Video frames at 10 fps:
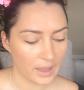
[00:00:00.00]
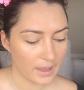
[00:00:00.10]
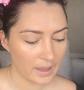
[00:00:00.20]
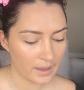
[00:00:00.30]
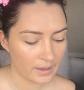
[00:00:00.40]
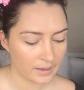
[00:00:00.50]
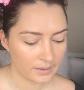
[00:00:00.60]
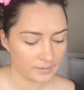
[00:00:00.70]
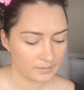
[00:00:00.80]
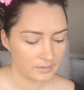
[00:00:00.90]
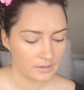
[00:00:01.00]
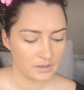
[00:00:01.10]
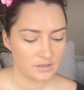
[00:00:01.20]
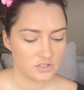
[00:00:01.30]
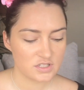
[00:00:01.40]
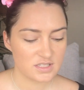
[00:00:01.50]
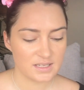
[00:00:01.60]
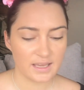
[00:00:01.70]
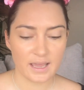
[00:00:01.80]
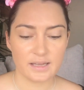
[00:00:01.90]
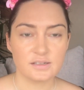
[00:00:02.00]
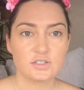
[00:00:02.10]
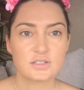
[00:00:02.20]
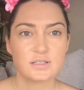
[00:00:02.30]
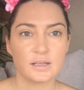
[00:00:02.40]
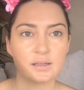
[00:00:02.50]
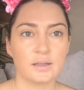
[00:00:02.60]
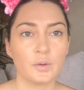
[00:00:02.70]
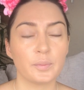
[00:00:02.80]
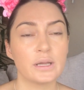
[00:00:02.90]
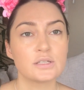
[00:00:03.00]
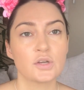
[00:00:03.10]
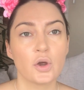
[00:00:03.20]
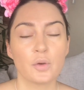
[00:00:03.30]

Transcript: And just again, just a little bit.